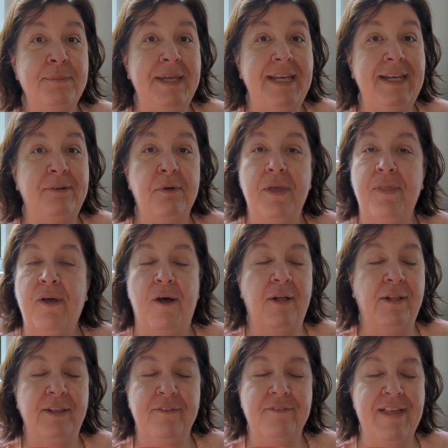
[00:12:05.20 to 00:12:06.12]
me with
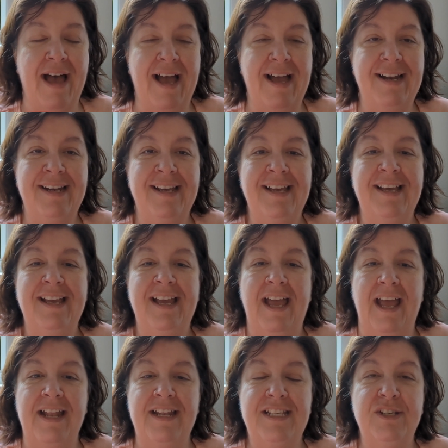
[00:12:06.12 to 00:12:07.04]
all of that.
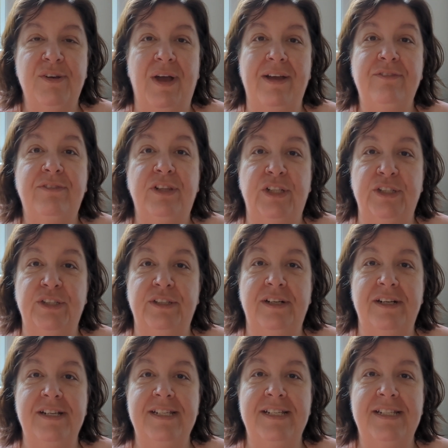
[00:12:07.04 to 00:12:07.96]
And so I've
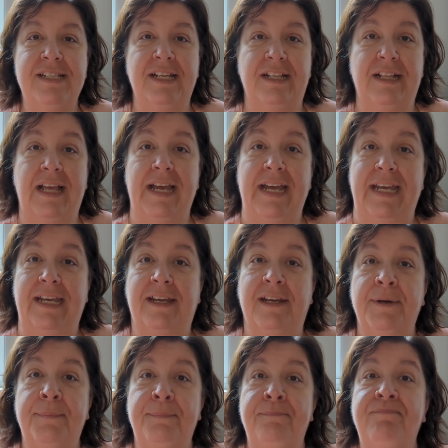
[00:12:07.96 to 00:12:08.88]
learned to like